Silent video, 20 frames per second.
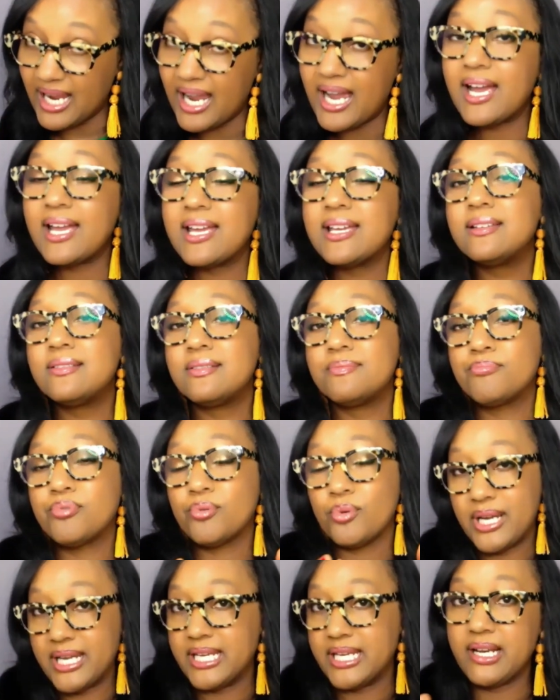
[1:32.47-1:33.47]
I
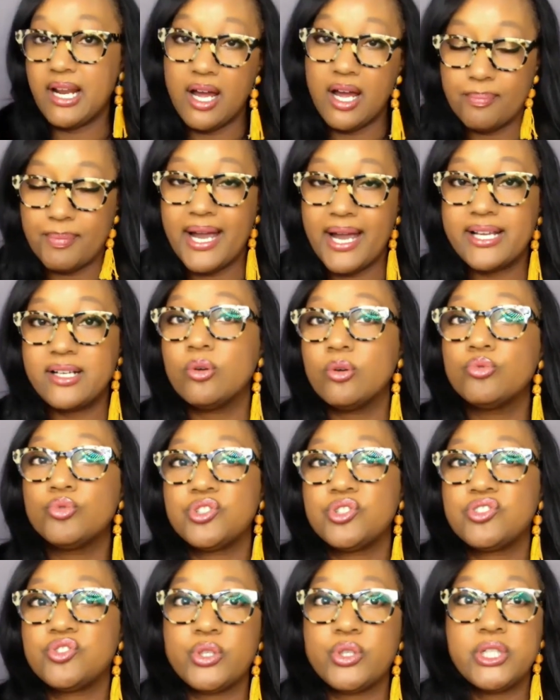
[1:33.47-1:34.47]
break it up. I don't
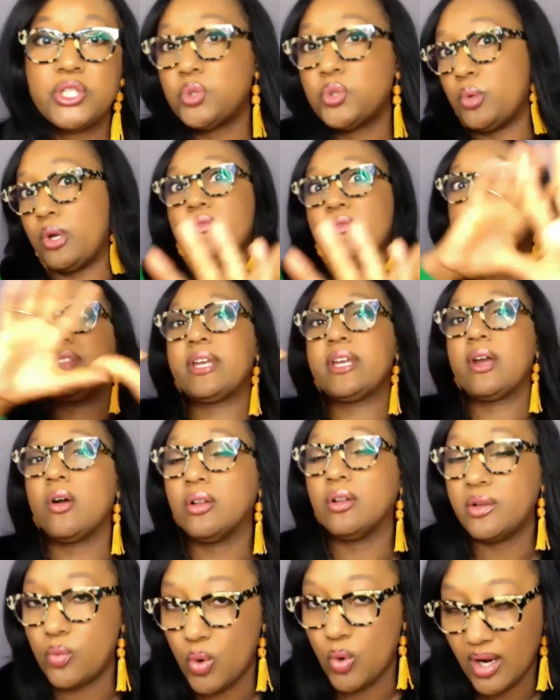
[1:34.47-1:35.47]
just try to do everything
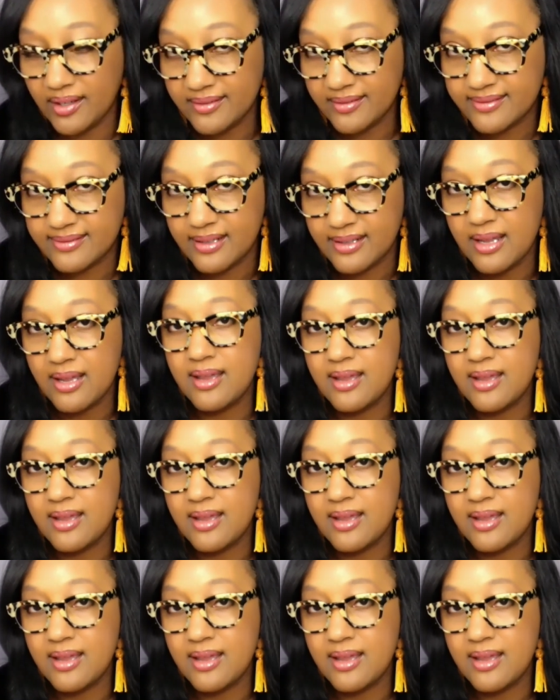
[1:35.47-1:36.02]
all at once.